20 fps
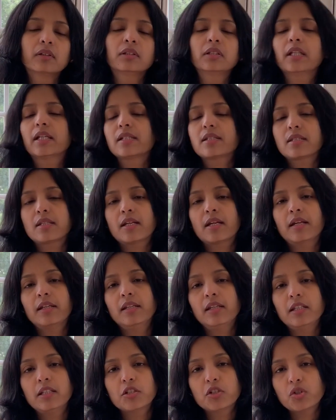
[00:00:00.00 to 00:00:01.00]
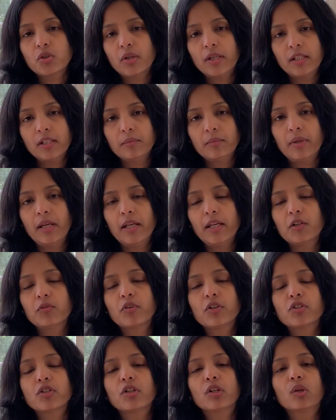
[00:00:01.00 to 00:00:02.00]
things that I needed to eliminate,
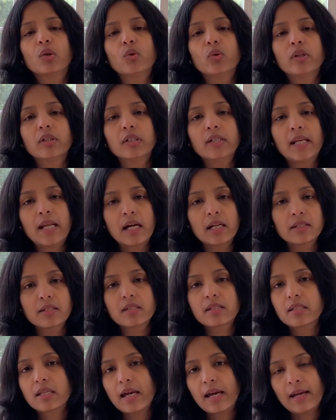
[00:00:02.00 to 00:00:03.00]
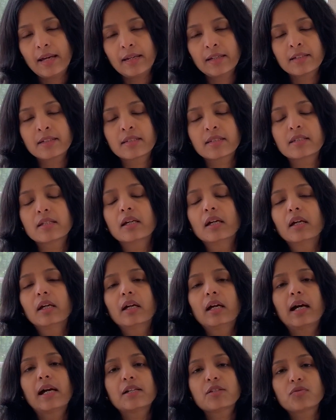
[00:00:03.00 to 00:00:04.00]
which included nuts, eggs,
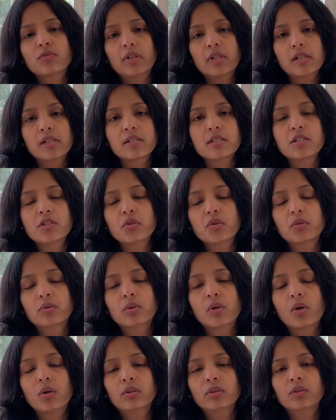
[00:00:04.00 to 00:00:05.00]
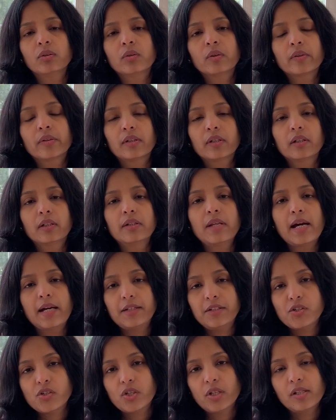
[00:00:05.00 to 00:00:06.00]
as well as all your
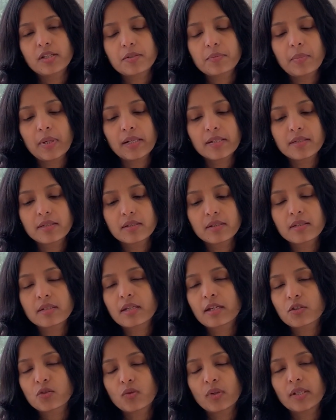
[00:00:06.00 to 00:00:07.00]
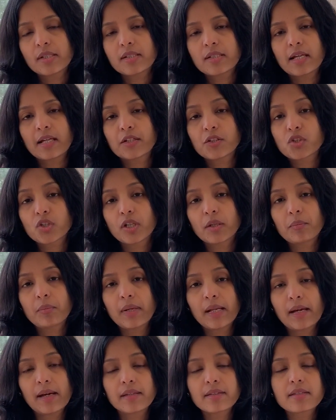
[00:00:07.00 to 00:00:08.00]
nightshade spices, as well as nightshade
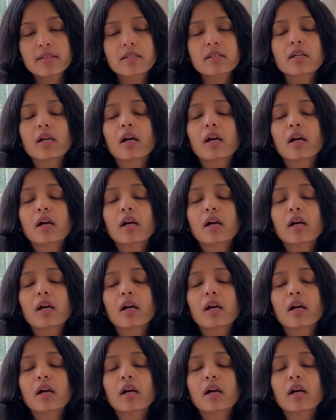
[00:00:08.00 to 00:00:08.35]
plants.